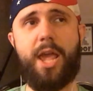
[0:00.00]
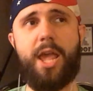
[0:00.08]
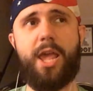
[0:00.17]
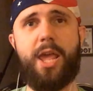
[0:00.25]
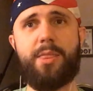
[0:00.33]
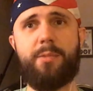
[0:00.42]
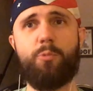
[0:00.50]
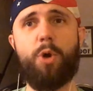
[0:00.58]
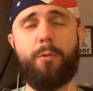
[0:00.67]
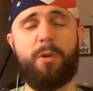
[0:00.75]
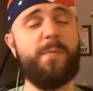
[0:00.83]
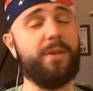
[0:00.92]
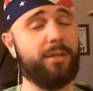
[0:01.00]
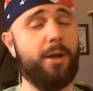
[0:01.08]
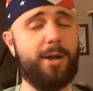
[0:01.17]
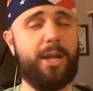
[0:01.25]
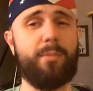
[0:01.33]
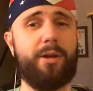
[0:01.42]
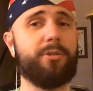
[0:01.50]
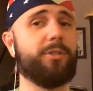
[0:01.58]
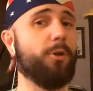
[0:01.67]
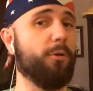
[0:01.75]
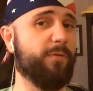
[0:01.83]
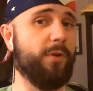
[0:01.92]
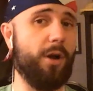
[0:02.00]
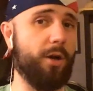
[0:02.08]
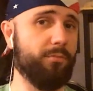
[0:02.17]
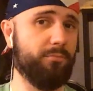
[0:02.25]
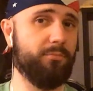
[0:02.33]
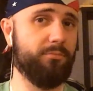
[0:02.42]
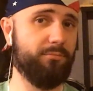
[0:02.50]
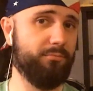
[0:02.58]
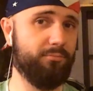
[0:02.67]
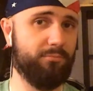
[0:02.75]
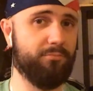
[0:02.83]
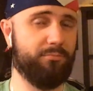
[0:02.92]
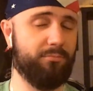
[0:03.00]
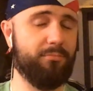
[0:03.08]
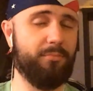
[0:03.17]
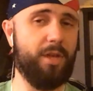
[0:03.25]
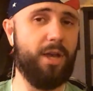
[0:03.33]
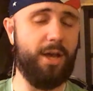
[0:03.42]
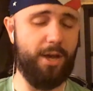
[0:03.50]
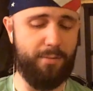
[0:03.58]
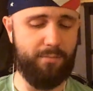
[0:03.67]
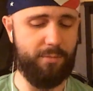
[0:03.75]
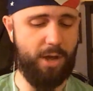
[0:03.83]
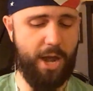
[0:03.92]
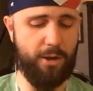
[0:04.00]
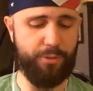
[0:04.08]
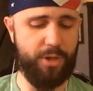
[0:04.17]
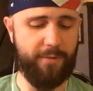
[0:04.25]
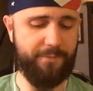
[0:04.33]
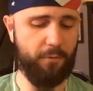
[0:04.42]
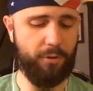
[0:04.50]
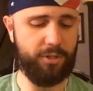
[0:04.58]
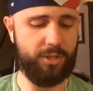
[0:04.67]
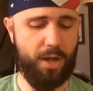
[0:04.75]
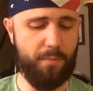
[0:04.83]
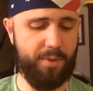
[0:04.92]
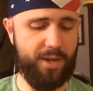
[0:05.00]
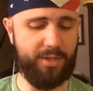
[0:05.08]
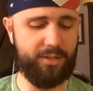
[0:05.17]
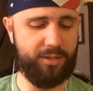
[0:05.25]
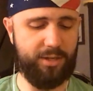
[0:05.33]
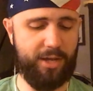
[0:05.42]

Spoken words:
in what we've been talking about so far. I don't think Forrest Gump is